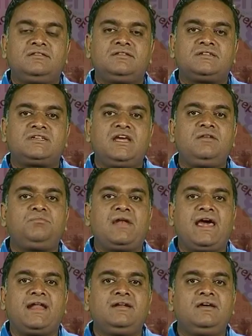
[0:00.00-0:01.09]
The State
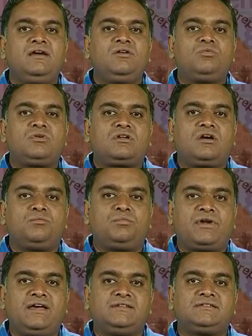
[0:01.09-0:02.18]
Plan would
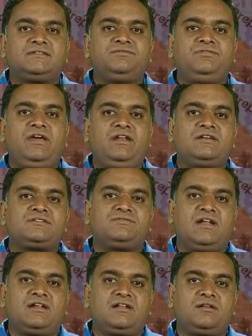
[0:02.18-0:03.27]
comprise various
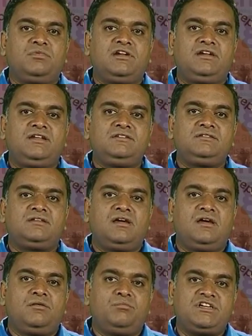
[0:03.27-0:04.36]
vulnerabilities,
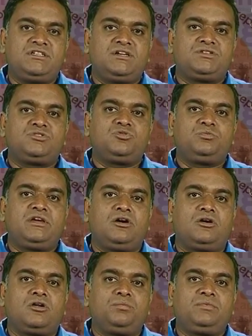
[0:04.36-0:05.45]
measures to be
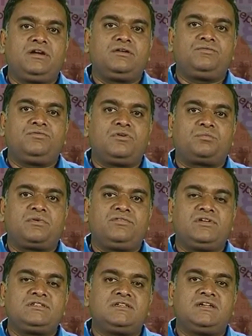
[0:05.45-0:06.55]
adopted for
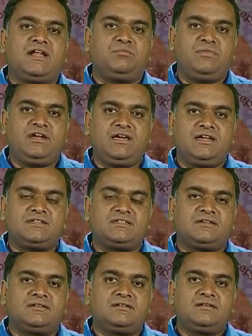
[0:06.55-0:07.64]
prevention and mitigation,
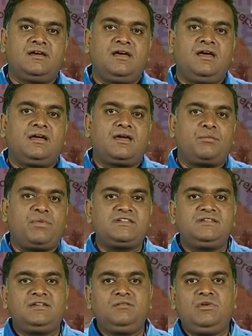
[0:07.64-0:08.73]

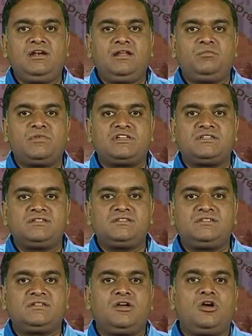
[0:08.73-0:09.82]
capacity building measures,
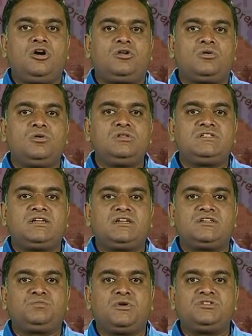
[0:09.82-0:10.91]
roles and
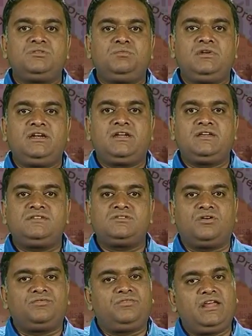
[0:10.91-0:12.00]
responsibilities
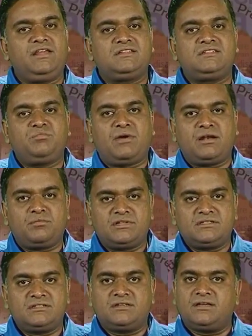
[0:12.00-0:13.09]
of various
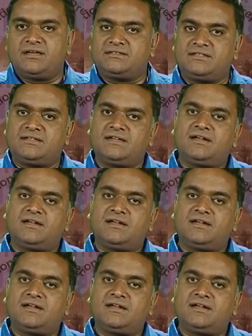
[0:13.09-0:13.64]
departments, etc.